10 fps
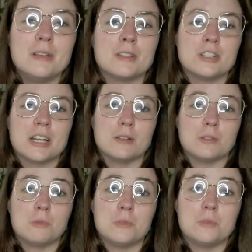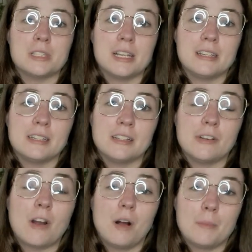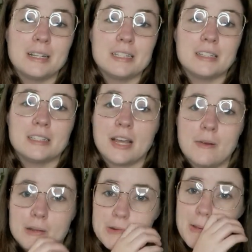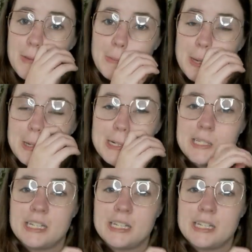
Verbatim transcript: So check out the rules and then leave a comment, because that's how I draw the winners,